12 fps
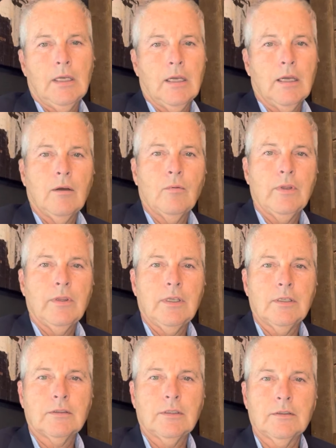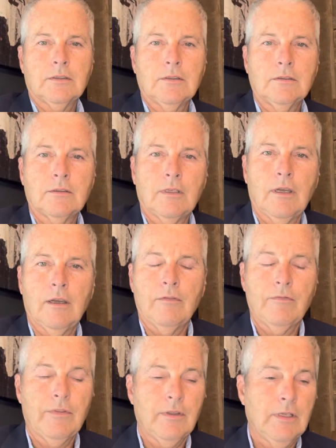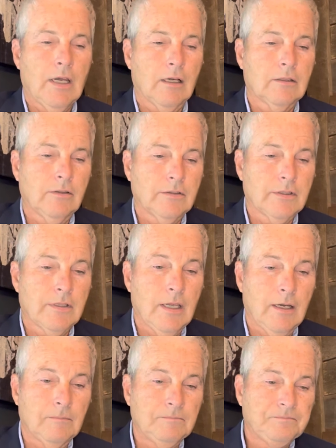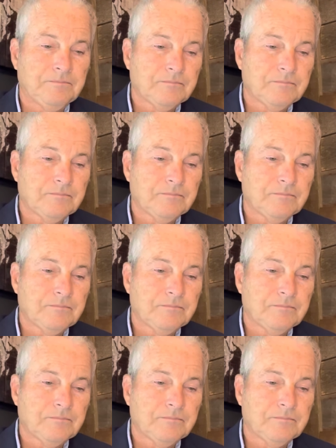uh, with the assistance of the doctors there.